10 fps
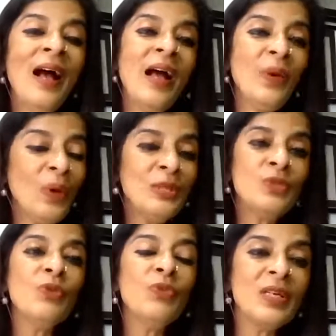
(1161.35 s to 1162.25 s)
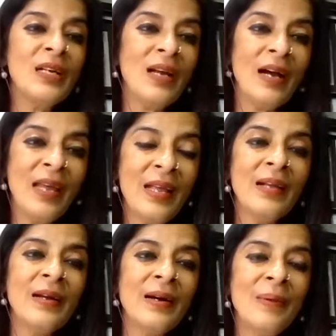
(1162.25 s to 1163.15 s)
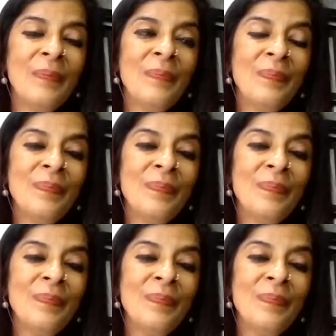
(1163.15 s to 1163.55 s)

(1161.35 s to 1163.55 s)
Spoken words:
I also would like a